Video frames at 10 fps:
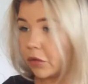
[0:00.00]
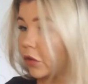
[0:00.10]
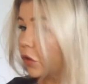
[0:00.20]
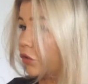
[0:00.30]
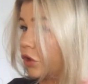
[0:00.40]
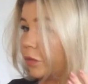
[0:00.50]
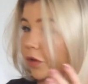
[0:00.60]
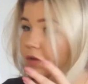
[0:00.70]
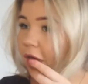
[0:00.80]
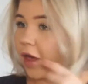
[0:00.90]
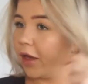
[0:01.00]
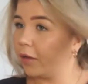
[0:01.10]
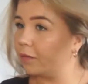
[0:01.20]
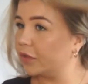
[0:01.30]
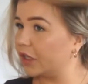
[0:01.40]
So the
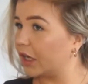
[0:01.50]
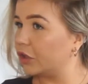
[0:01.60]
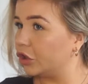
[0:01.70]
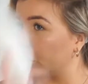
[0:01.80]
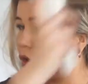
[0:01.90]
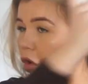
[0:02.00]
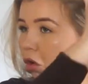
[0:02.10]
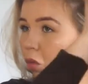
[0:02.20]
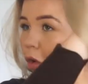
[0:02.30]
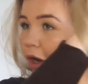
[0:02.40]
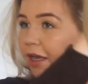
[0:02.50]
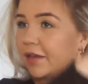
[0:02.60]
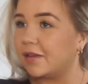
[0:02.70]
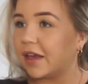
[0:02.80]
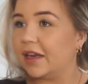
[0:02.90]
YouTuber's D'Angelo
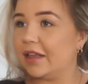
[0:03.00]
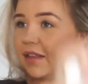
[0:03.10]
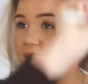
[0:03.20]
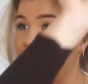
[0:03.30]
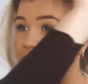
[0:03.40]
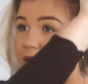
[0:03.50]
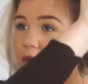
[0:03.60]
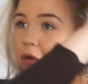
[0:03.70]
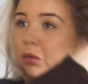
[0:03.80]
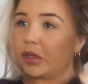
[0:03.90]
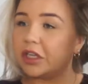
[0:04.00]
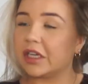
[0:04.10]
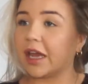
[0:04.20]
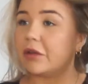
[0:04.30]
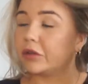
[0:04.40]
Wallace, and it's his video which he
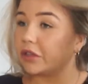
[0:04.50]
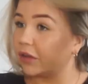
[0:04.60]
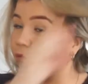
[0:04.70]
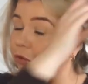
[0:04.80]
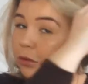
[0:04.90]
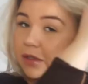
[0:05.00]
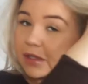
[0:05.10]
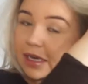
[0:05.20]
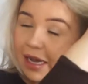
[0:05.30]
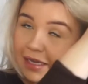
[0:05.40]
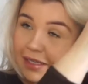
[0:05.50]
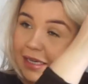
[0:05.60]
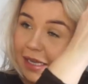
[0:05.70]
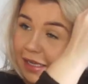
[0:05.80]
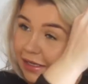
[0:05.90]
titled Influencer
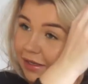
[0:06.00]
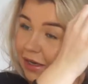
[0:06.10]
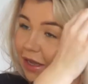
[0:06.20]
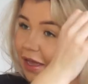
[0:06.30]
19.